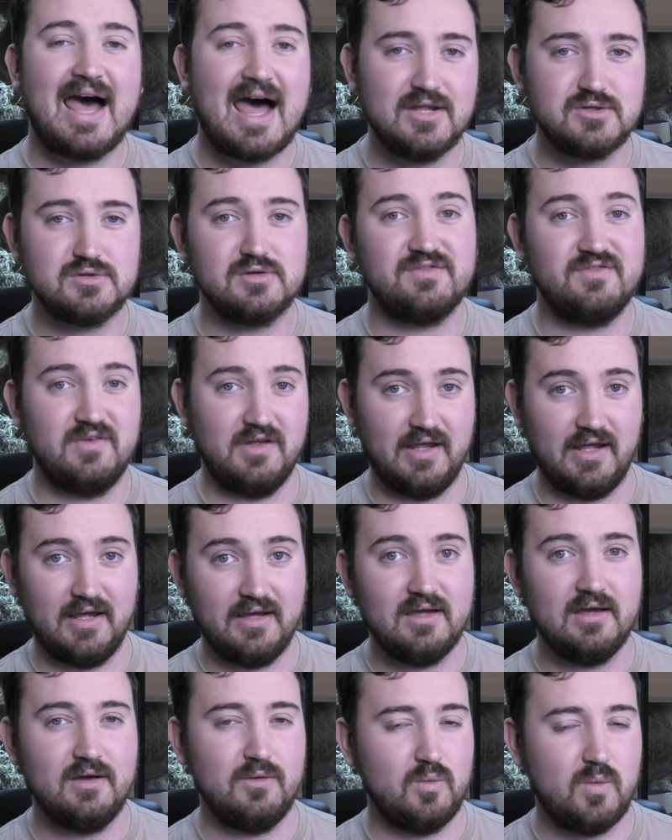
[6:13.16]

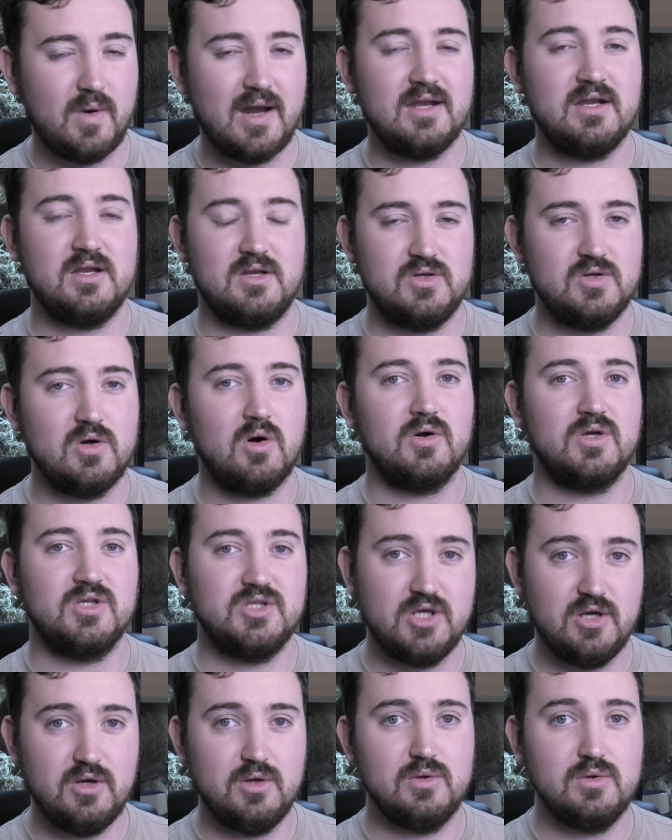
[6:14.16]
atrophying when not
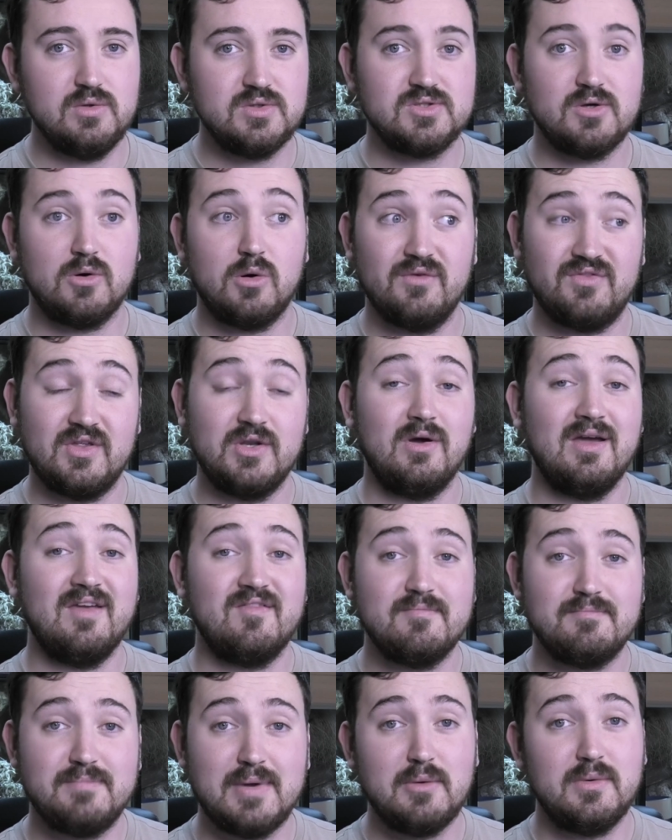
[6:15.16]
used, or if they're not
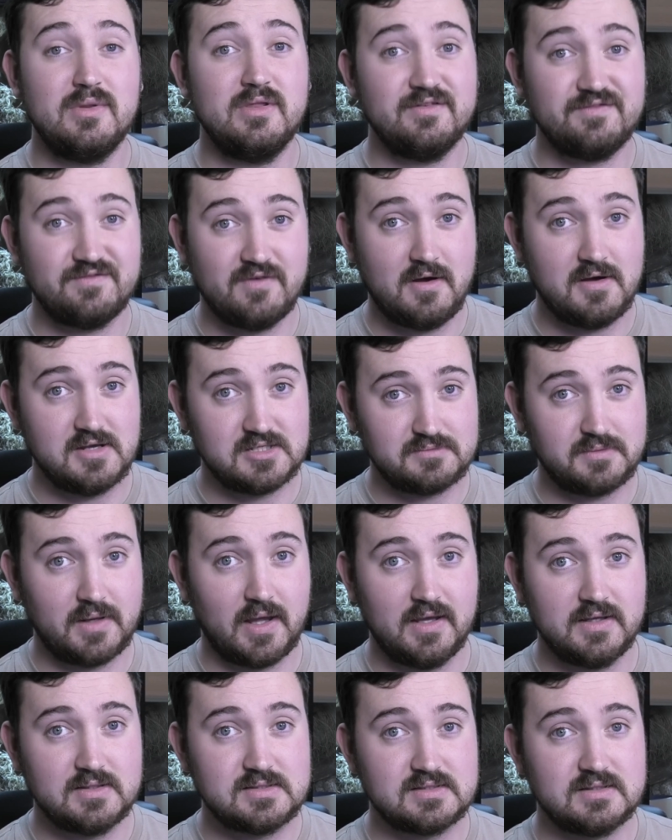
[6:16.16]
even built in the first
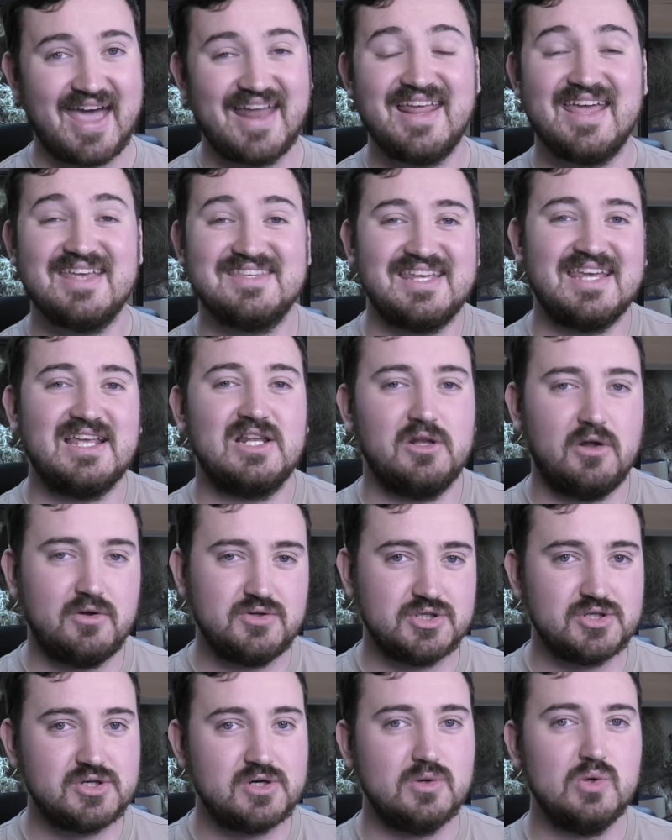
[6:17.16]
place. And it is
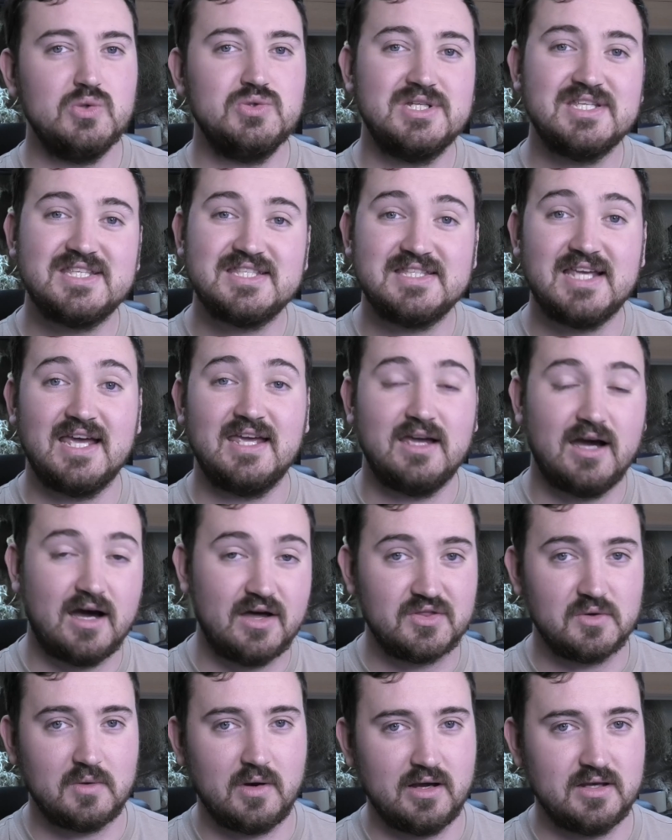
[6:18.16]
illogical to state
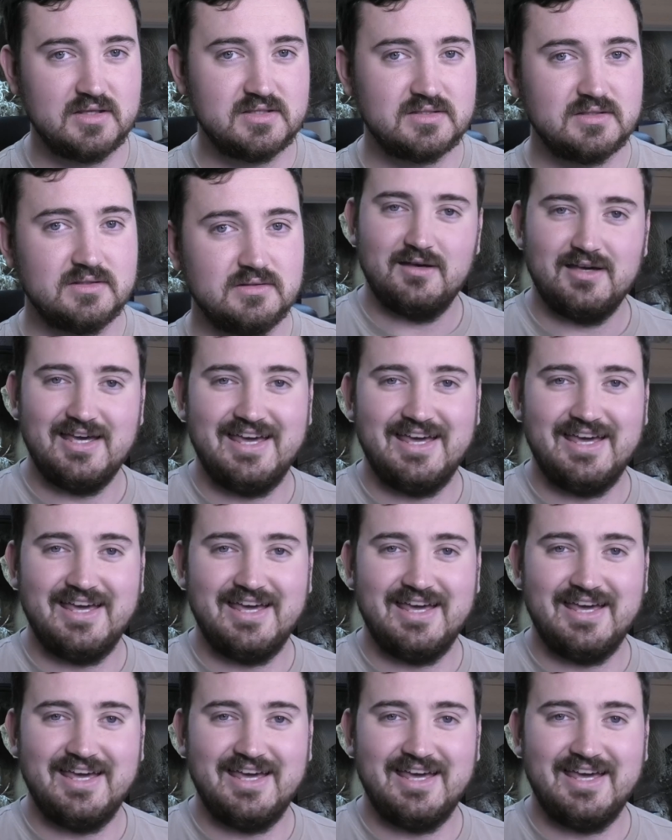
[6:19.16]
otherwise.